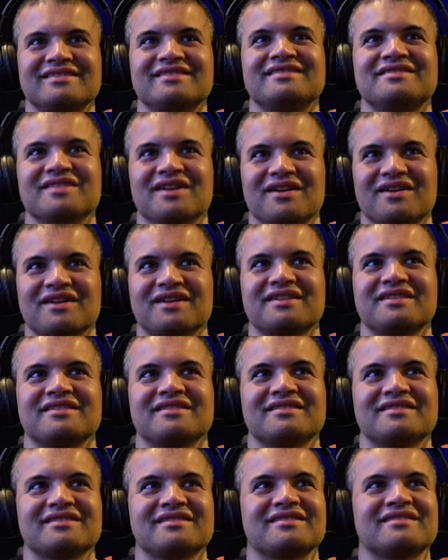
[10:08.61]
dark.
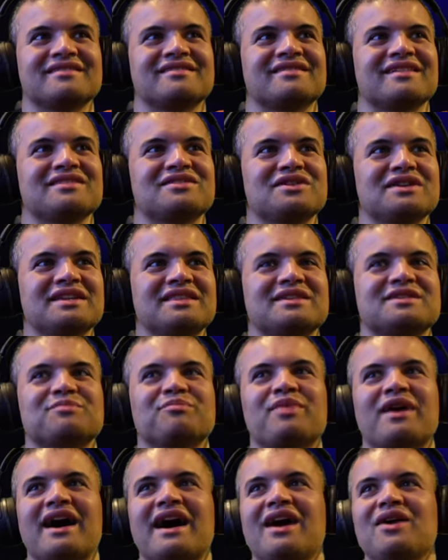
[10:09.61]
Now look at his
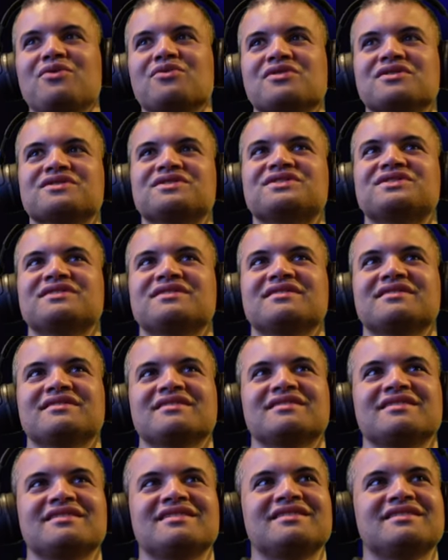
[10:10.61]
powers.
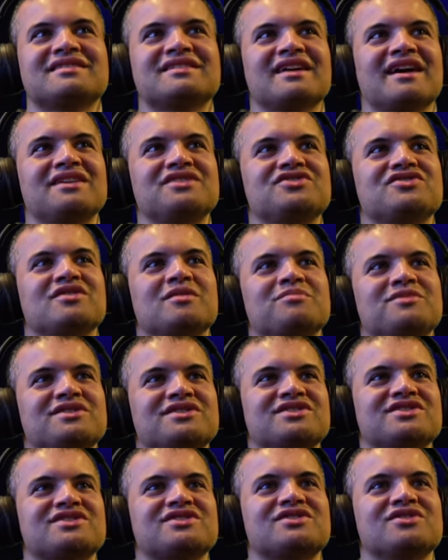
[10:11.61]
He's conjuring up this
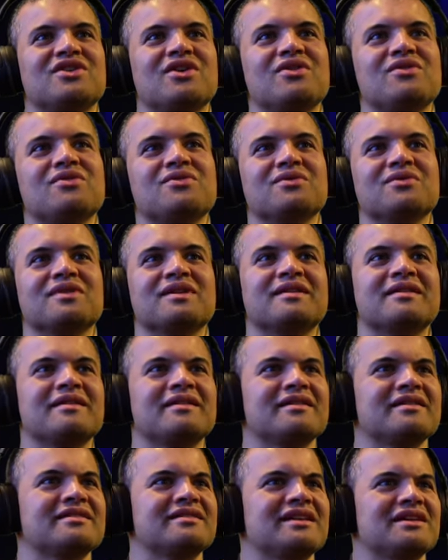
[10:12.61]
snow.
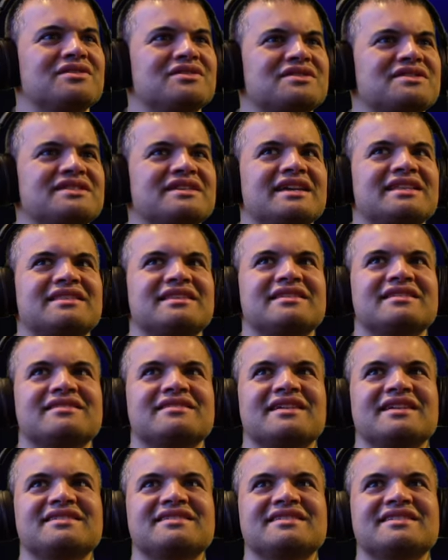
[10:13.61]
Now it looks like the,
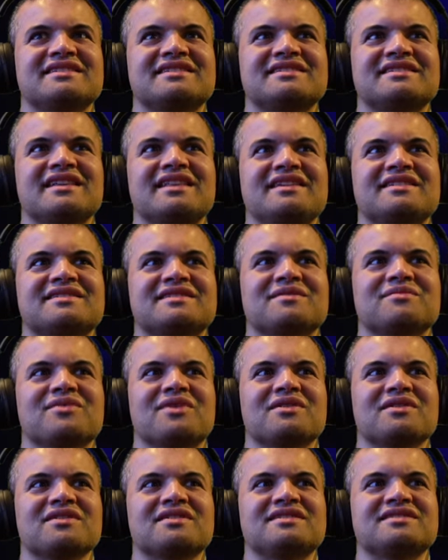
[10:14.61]
that's in the city somewhere.
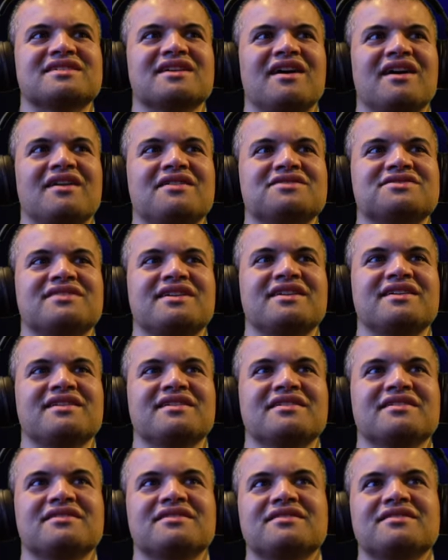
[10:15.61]
Look at these cars right here.